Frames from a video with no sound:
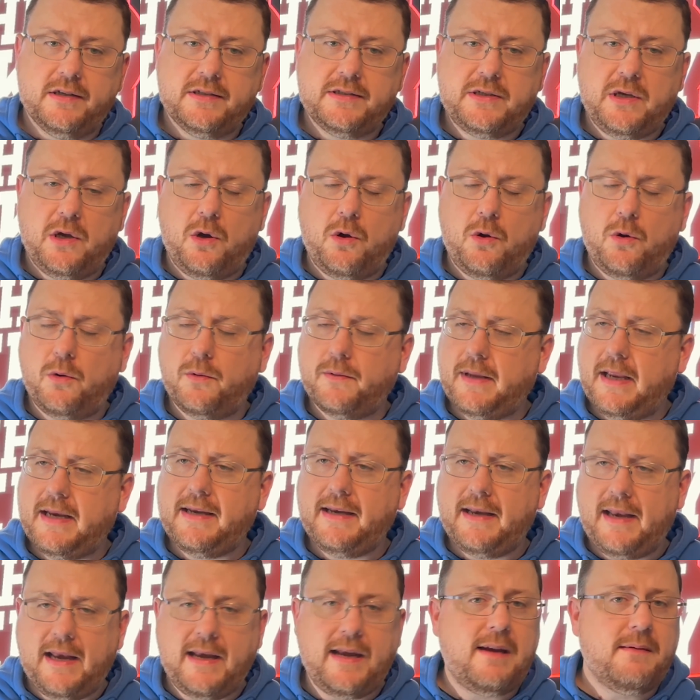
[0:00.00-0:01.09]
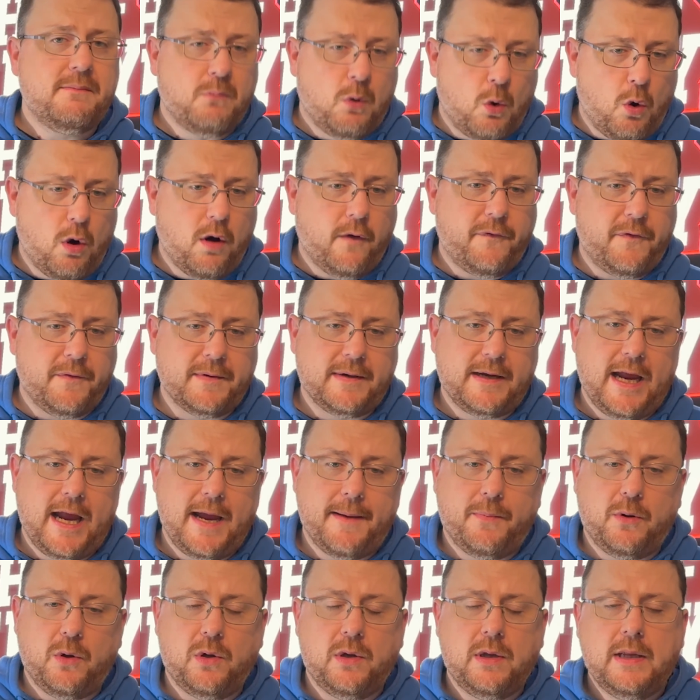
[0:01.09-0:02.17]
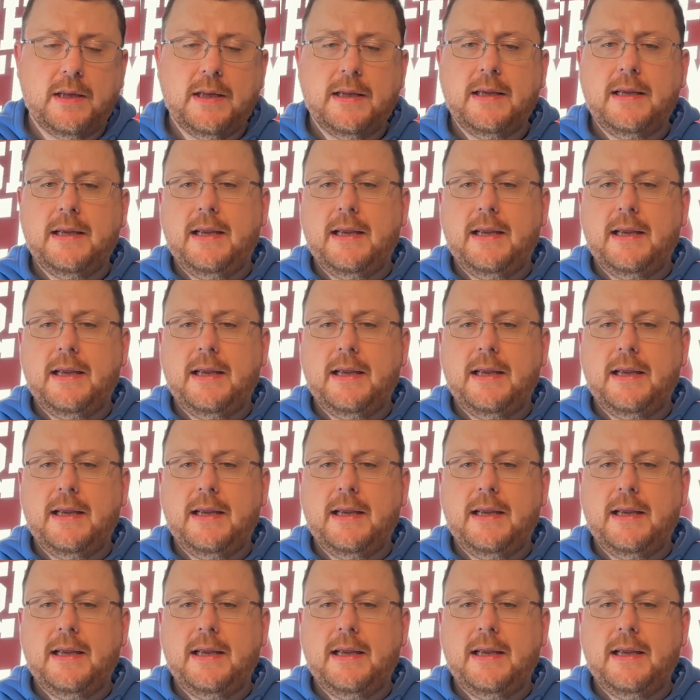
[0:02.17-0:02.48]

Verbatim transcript: So they, they need more from Campbell.